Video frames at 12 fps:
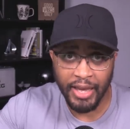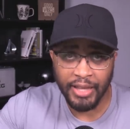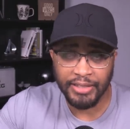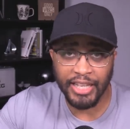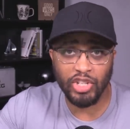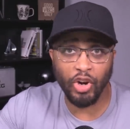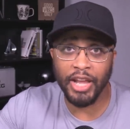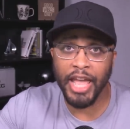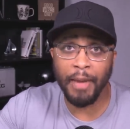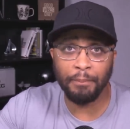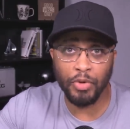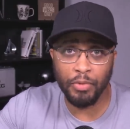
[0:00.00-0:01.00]
that's going to
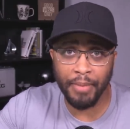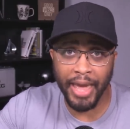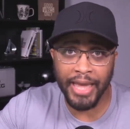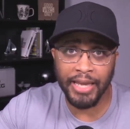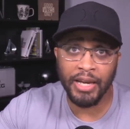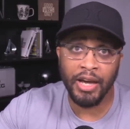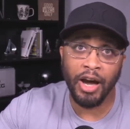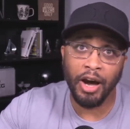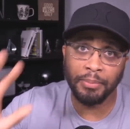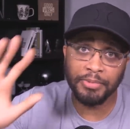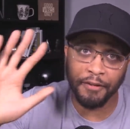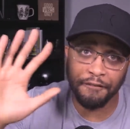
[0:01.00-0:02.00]
help you make
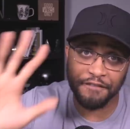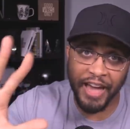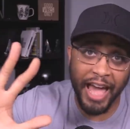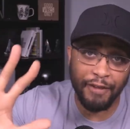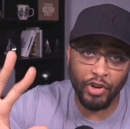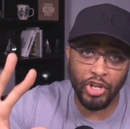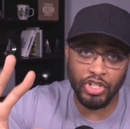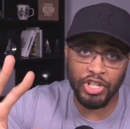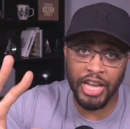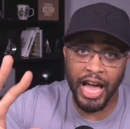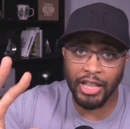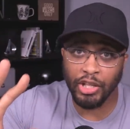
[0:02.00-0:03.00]
up to
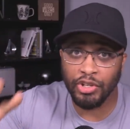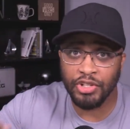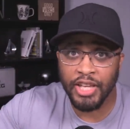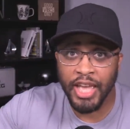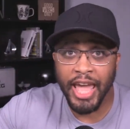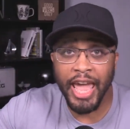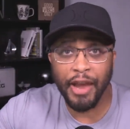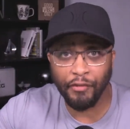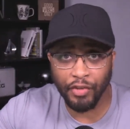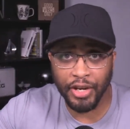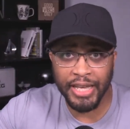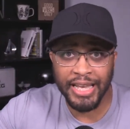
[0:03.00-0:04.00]
$500
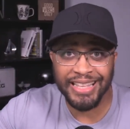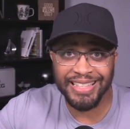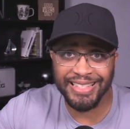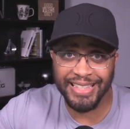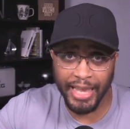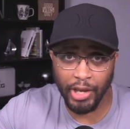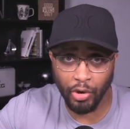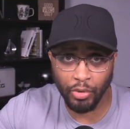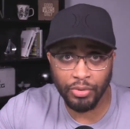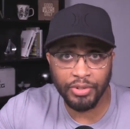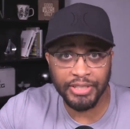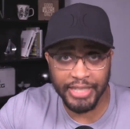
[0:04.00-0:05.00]
every
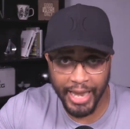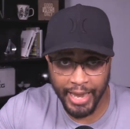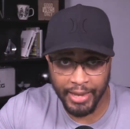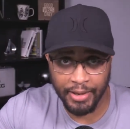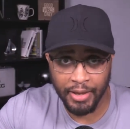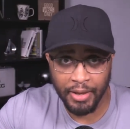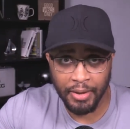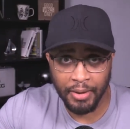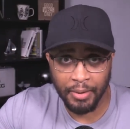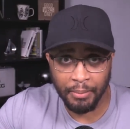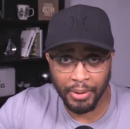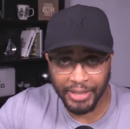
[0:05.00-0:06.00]
single day.
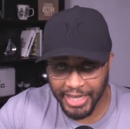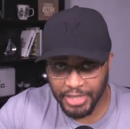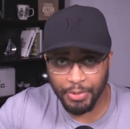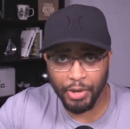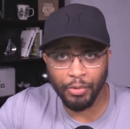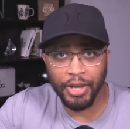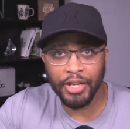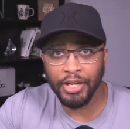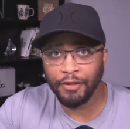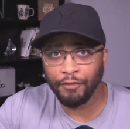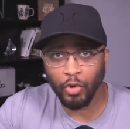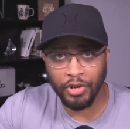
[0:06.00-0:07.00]
But let's be real
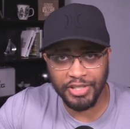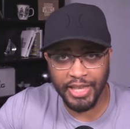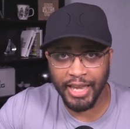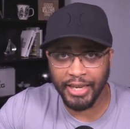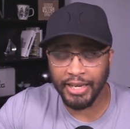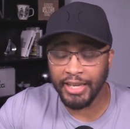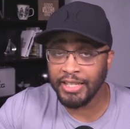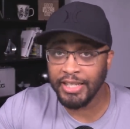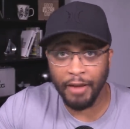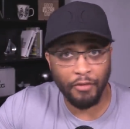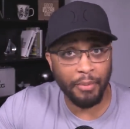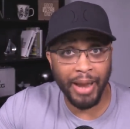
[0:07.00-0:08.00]
here for a second. Is
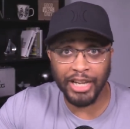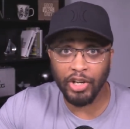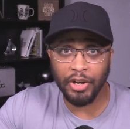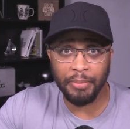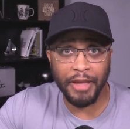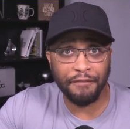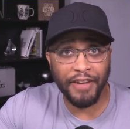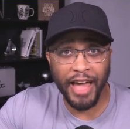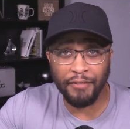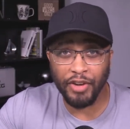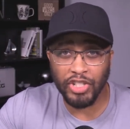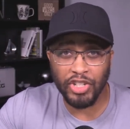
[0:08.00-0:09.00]
everybody going to make
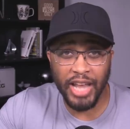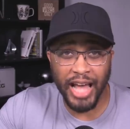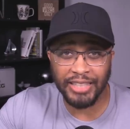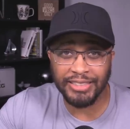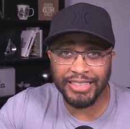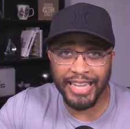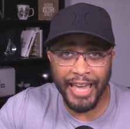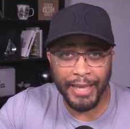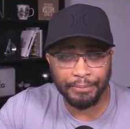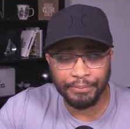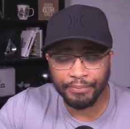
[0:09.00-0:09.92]
$500 a day?